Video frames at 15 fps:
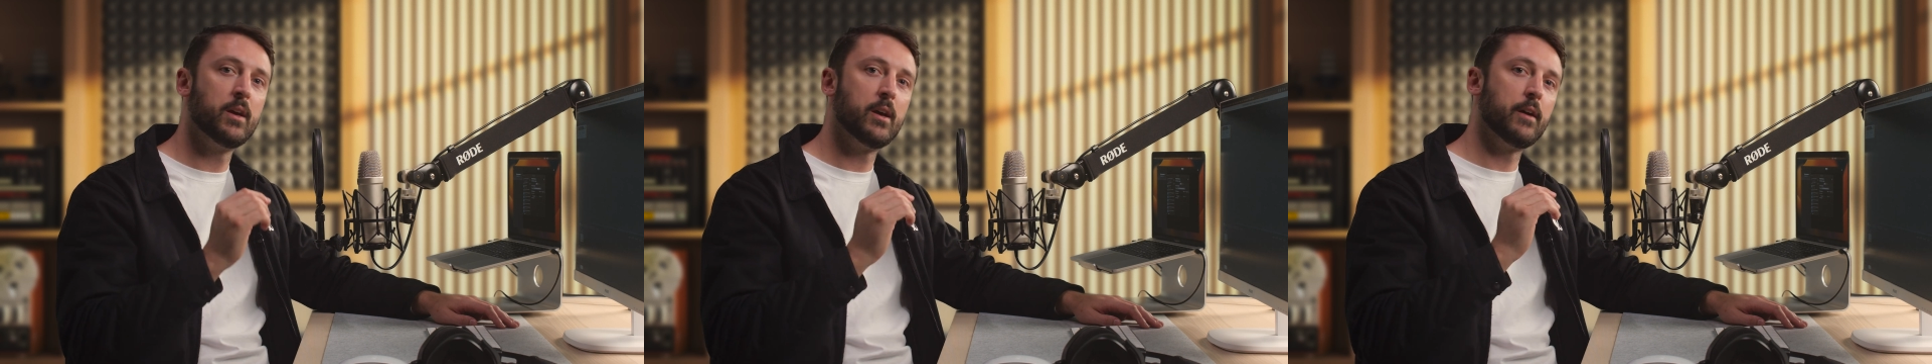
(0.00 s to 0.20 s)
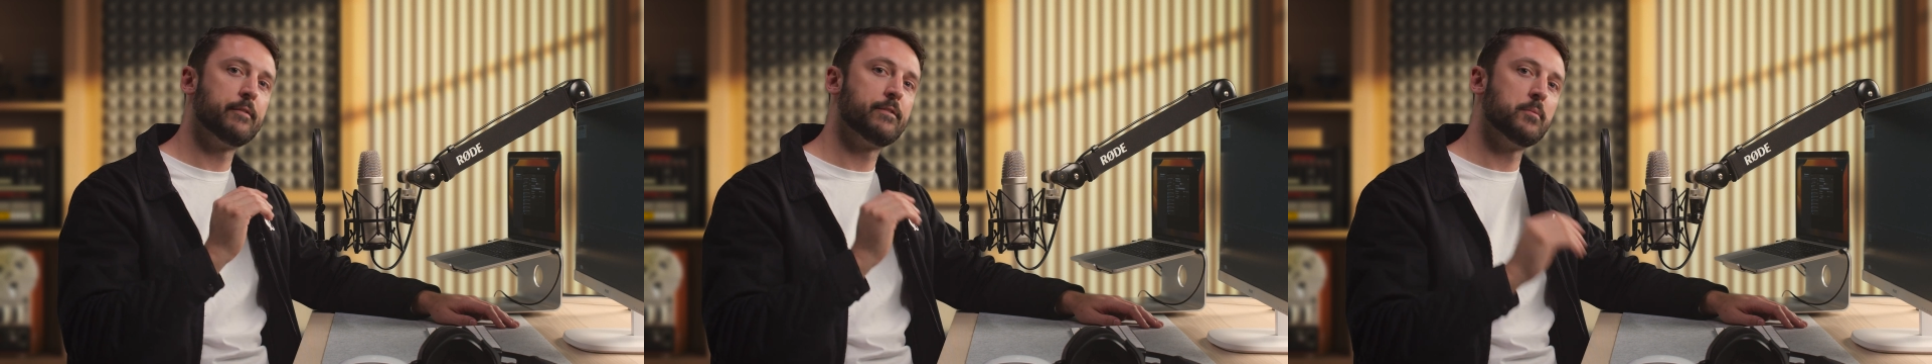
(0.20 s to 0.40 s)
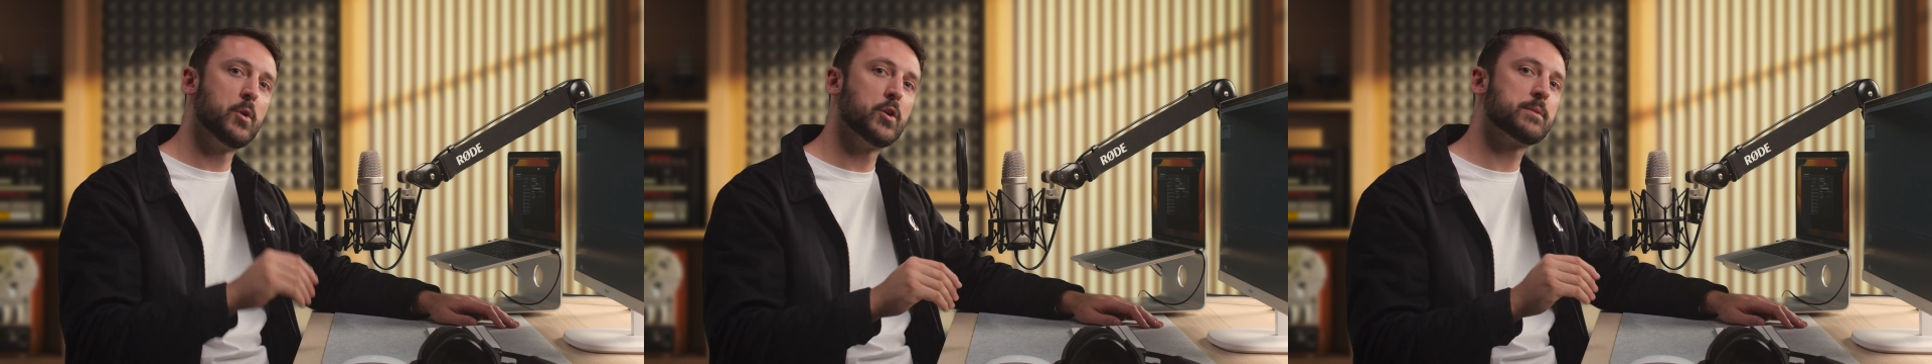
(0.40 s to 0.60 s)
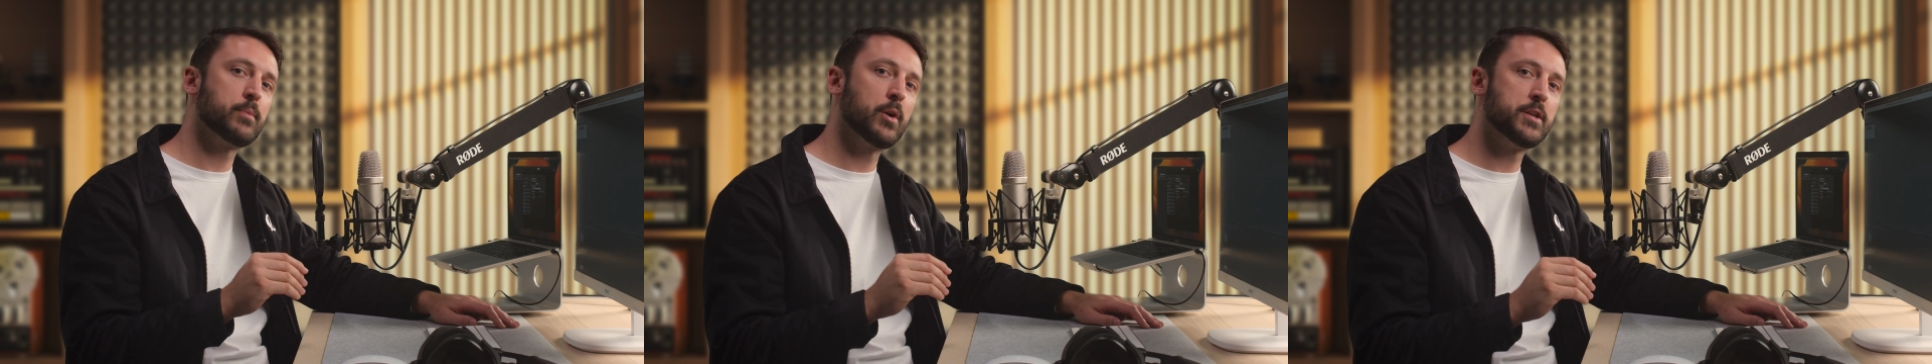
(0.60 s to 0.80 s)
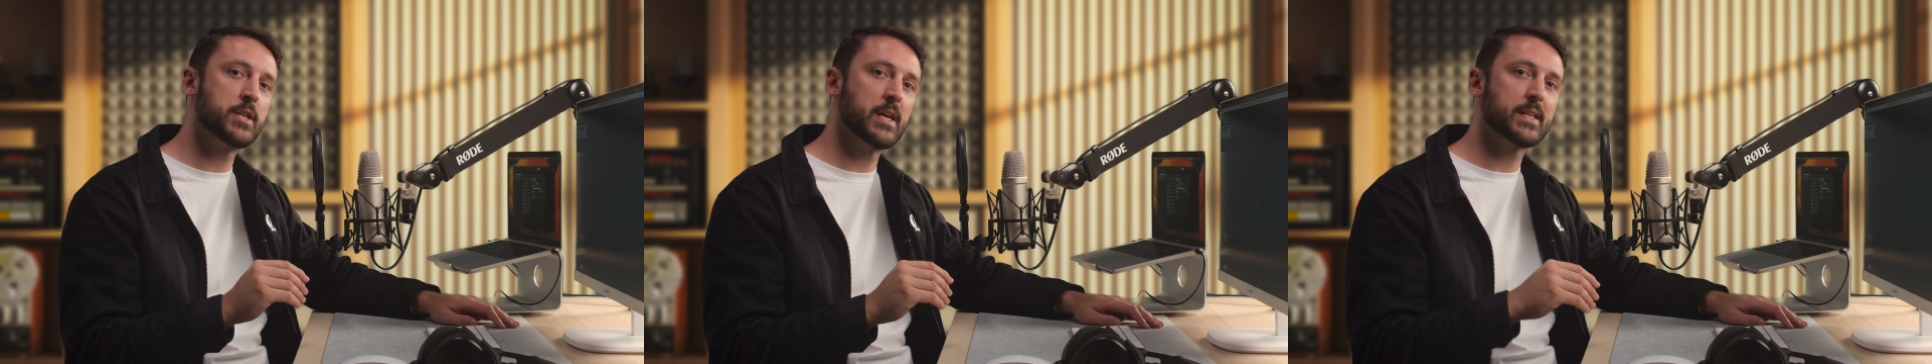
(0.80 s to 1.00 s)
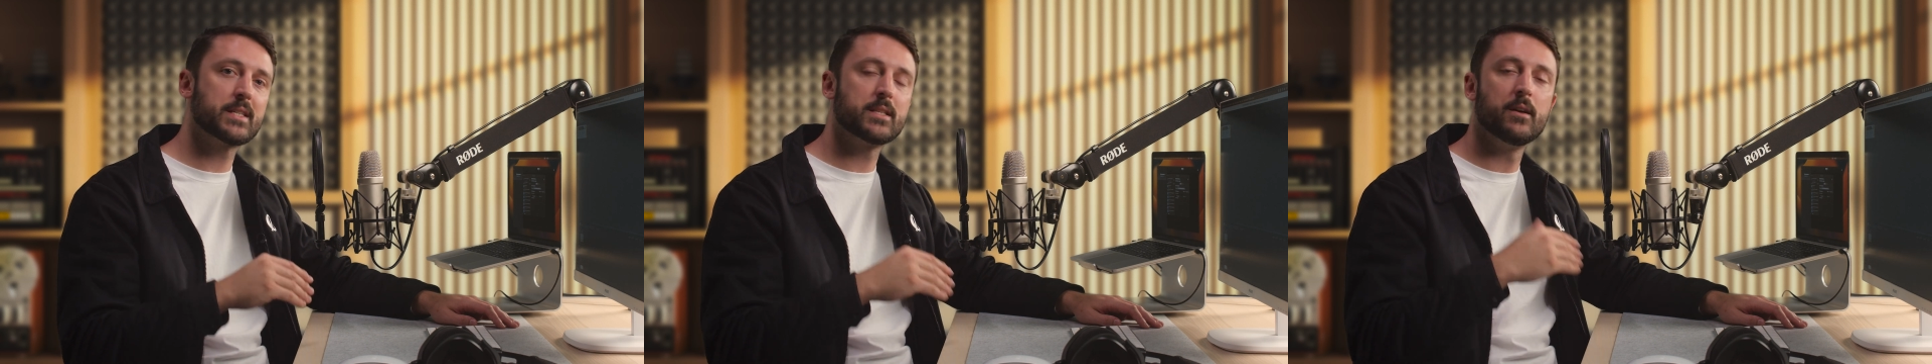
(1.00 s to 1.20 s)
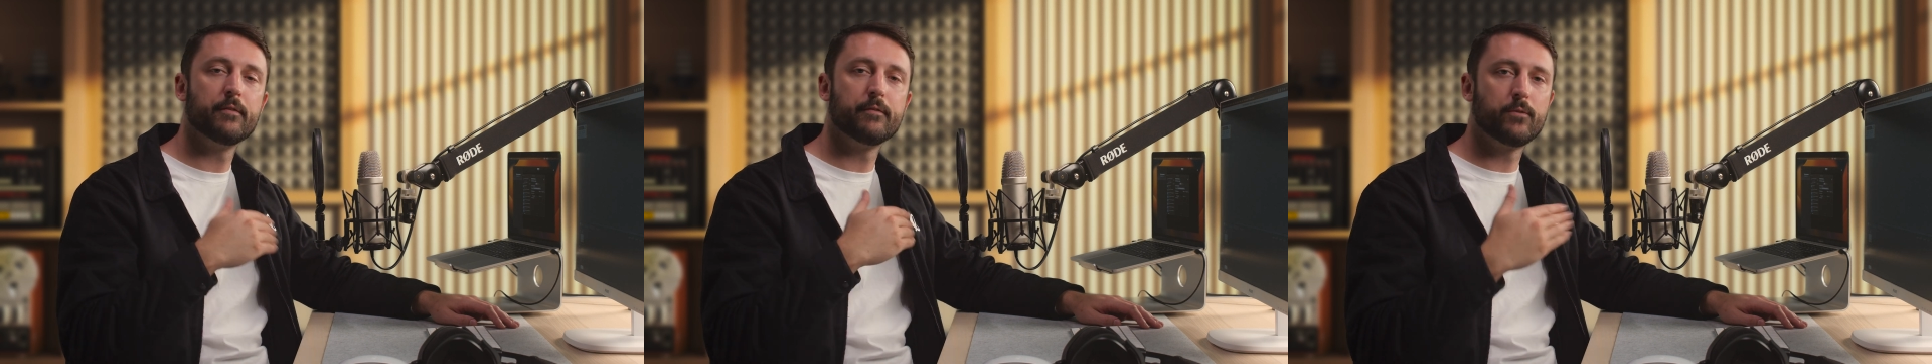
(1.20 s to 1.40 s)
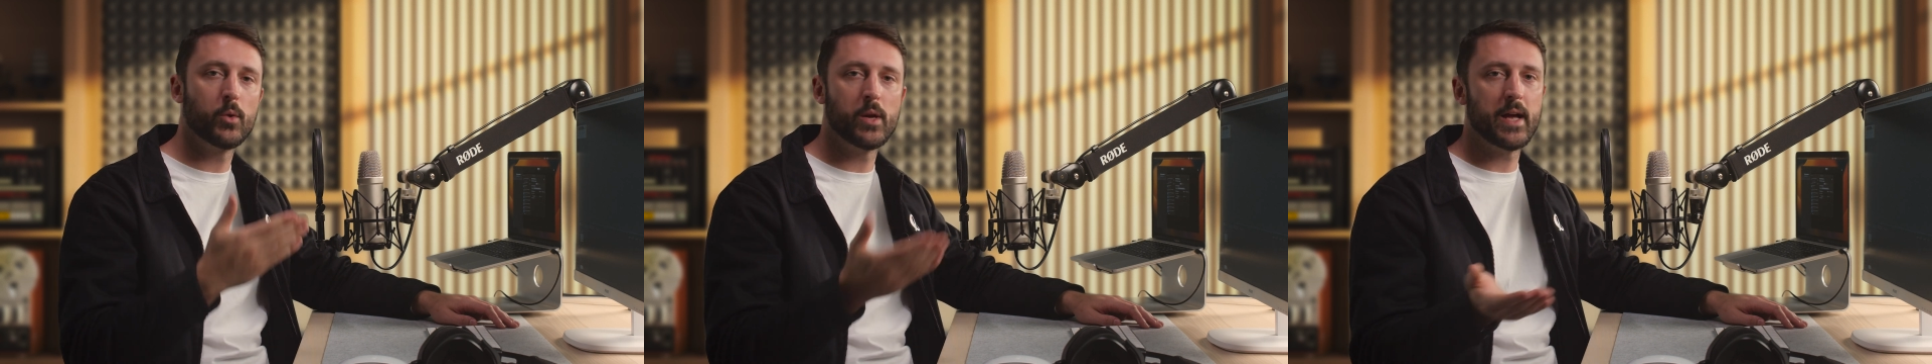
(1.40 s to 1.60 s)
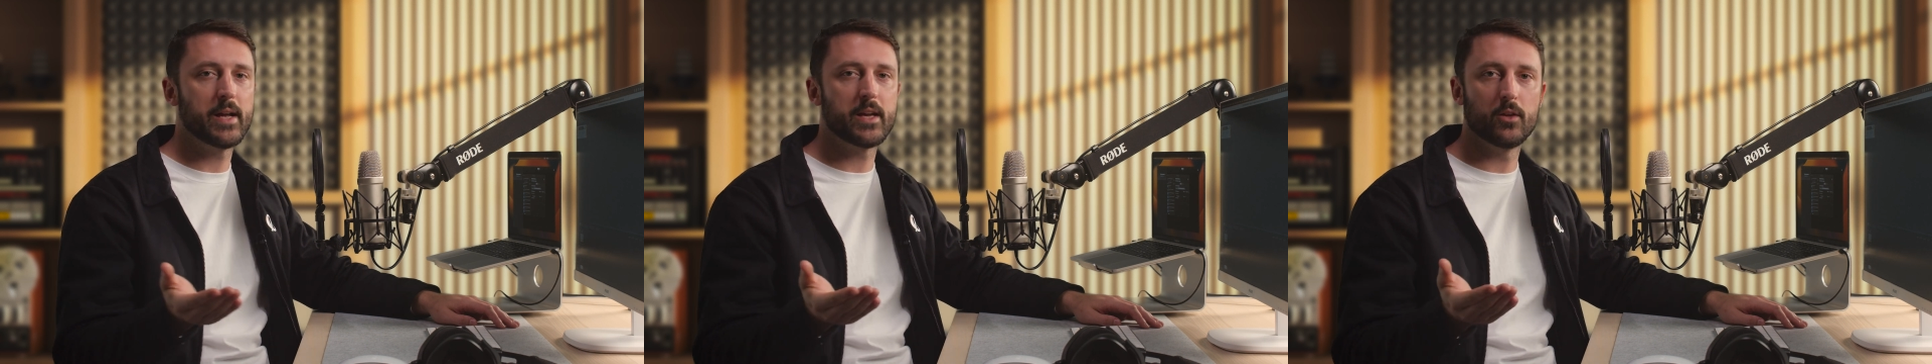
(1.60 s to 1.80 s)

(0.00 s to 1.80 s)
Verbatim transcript: and for most projects, 48